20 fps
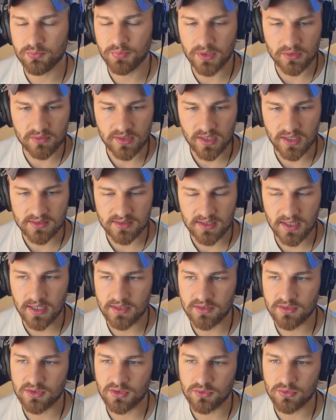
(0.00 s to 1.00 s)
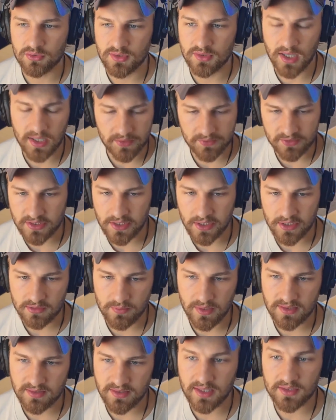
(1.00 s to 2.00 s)
build things, and to not have a scarce
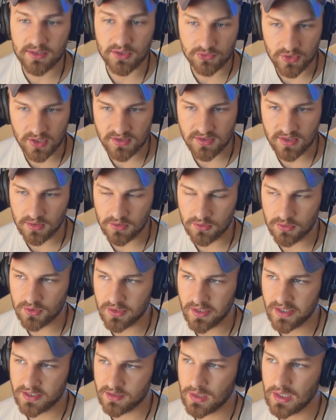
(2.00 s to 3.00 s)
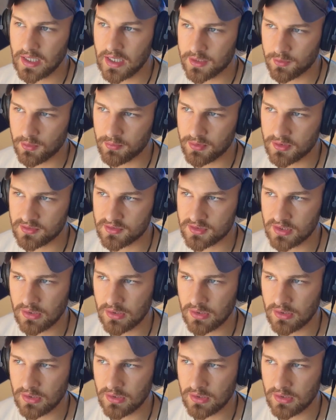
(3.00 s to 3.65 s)
mindset, and to trust in the Lord as we build.